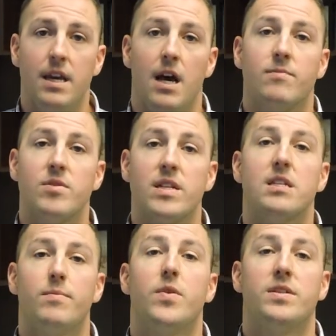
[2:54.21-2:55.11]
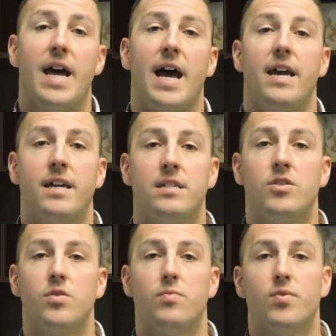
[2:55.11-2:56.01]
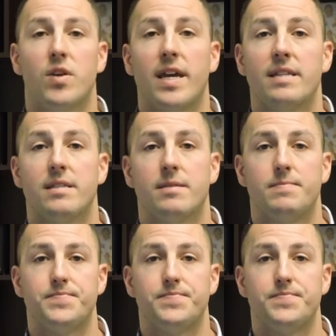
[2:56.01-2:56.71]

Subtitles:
You need to put that into place.